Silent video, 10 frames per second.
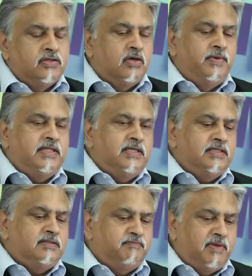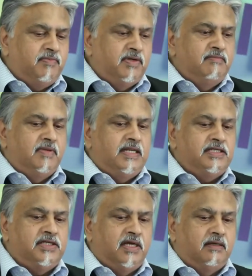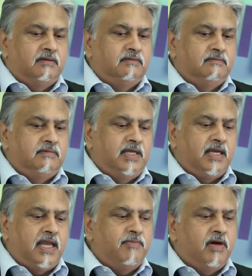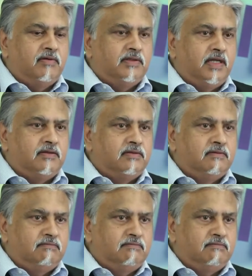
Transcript: So when these people in Malaysia, they came out with that